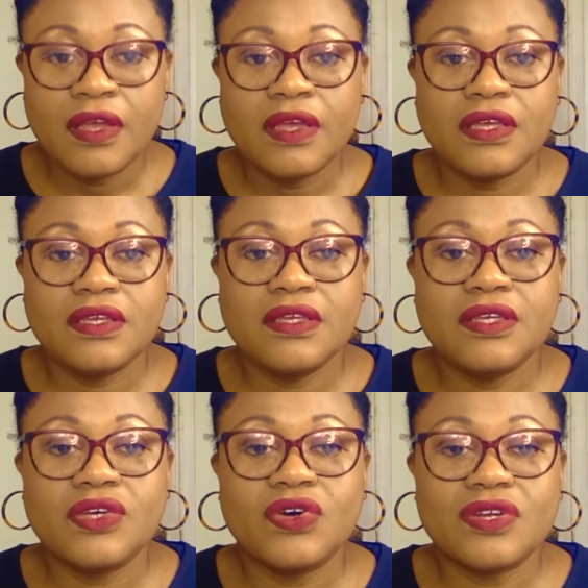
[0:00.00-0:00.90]

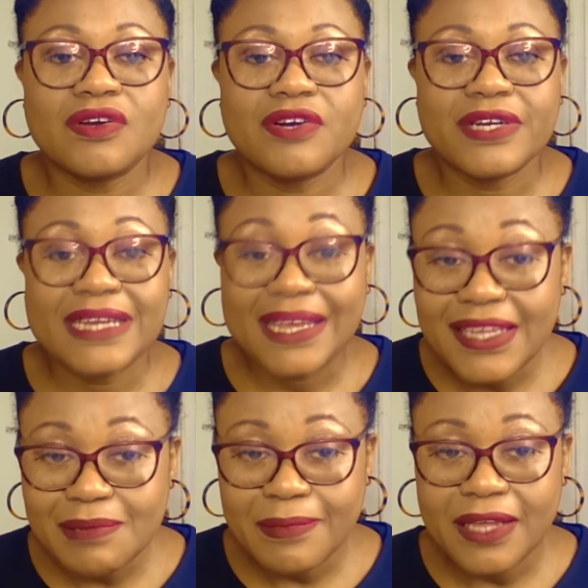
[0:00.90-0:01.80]
He got the
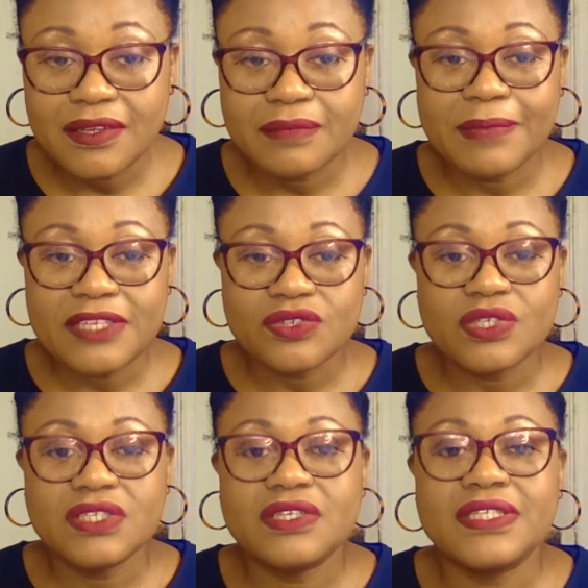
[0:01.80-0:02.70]
Carnegie Medal
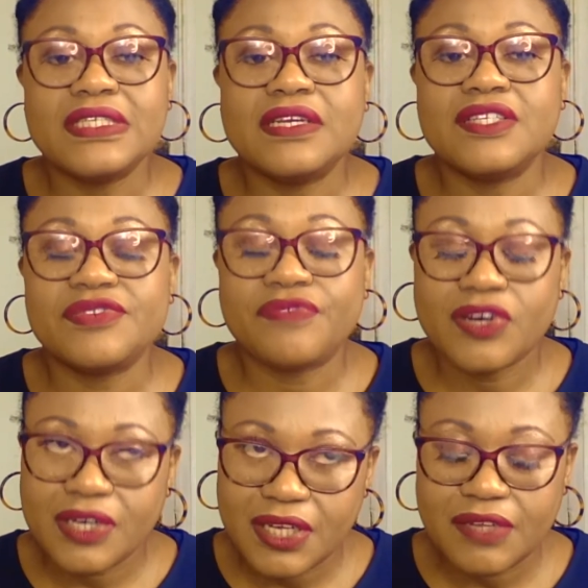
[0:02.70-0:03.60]
in
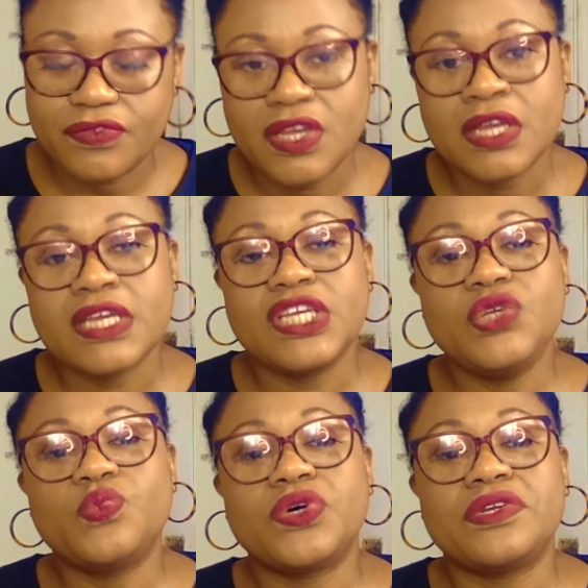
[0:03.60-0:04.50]
1995. He
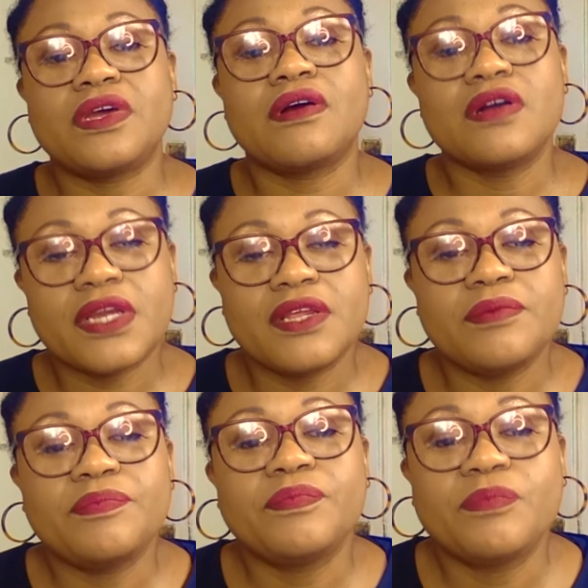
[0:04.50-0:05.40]
won the
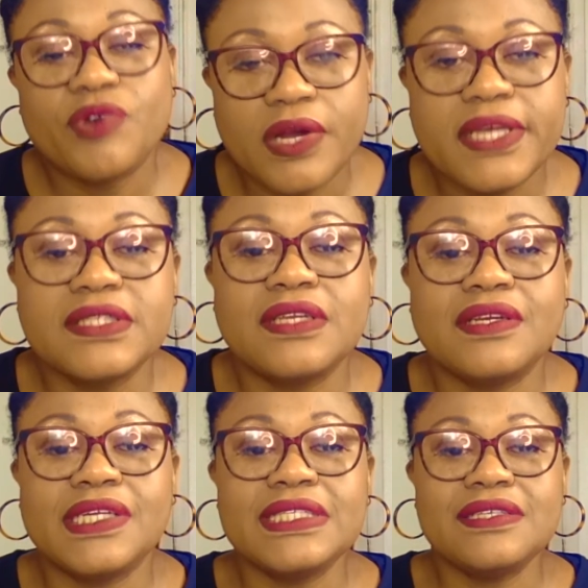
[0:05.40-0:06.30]
Guardian Prize in
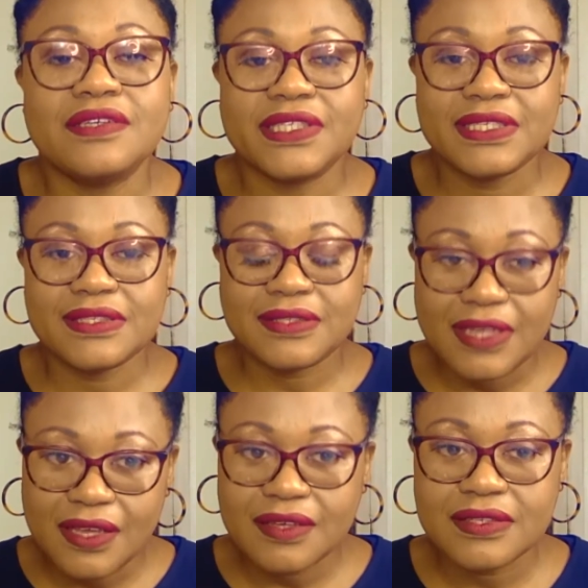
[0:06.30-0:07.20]

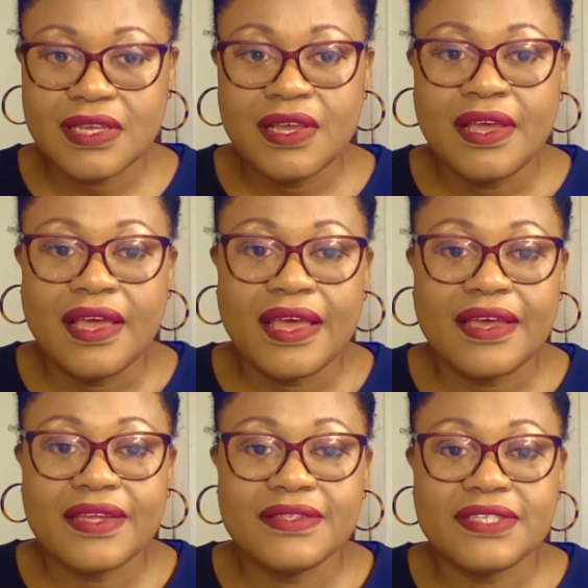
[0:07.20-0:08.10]
1996,
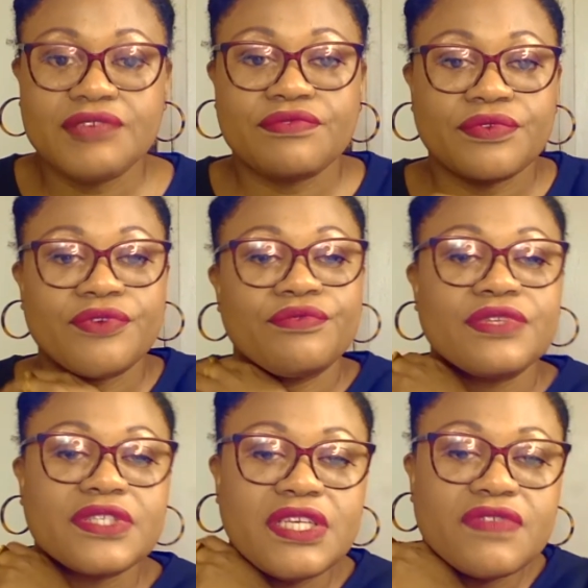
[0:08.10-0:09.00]
and he
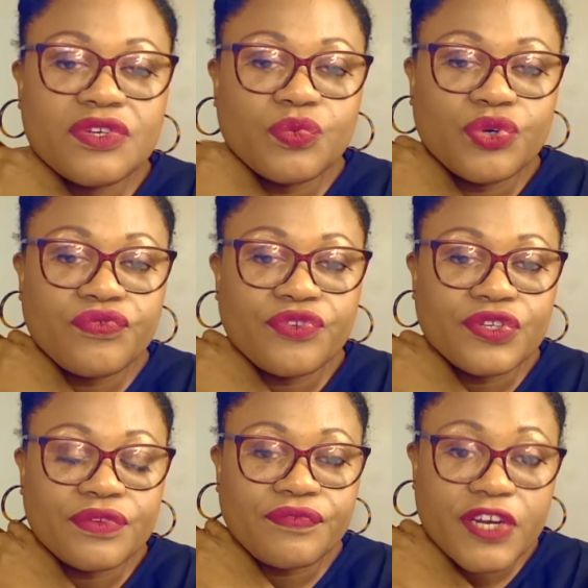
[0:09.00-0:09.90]
received an award for
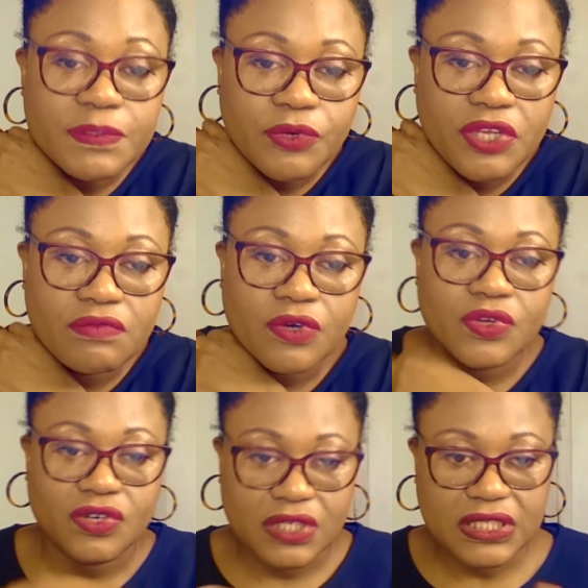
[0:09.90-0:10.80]
the first book he wrote,
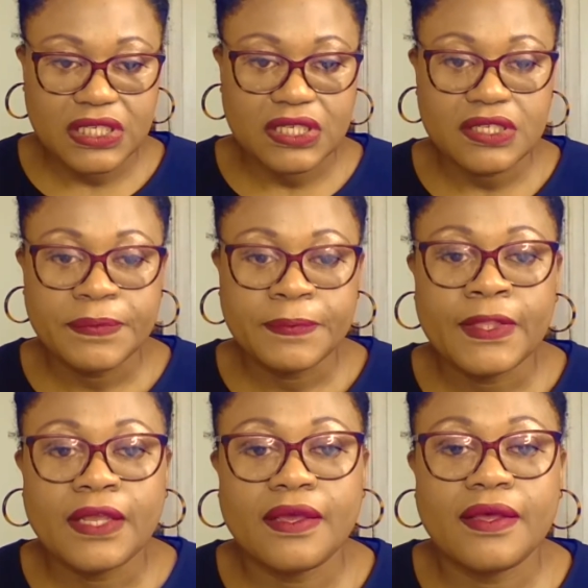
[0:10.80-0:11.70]
The Haunted,
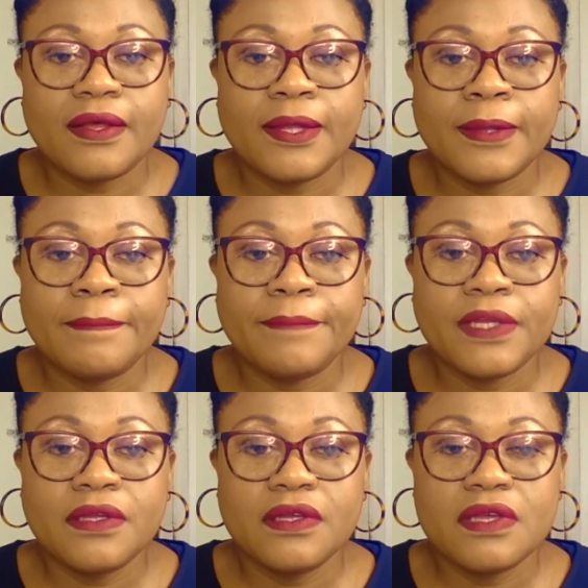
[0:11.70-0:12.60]
in
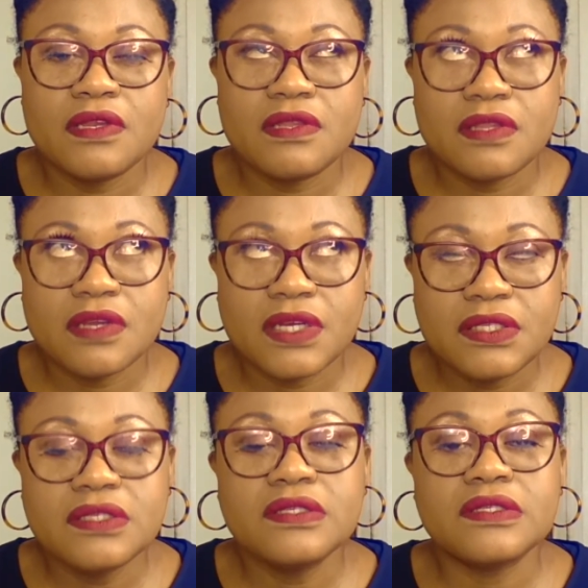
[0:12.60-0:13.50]

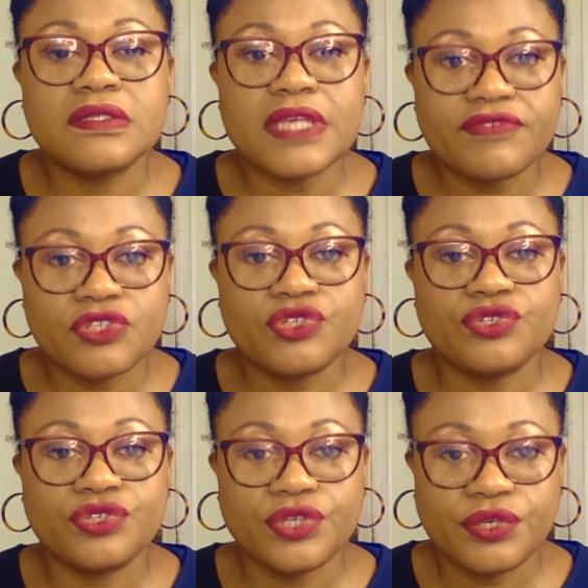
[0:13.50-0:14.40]

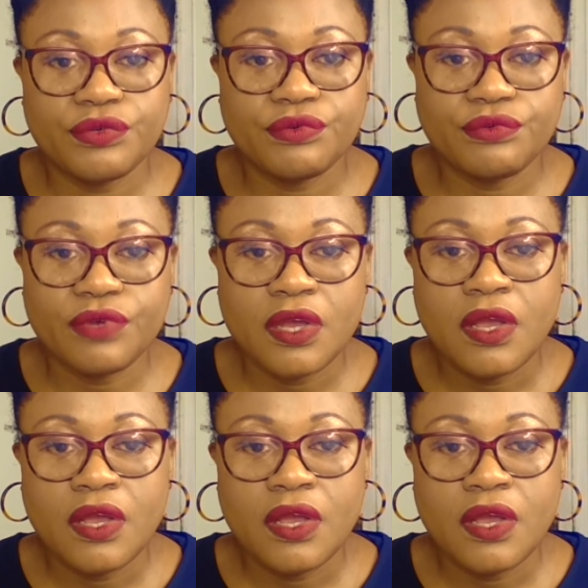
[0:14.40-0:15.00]
1972.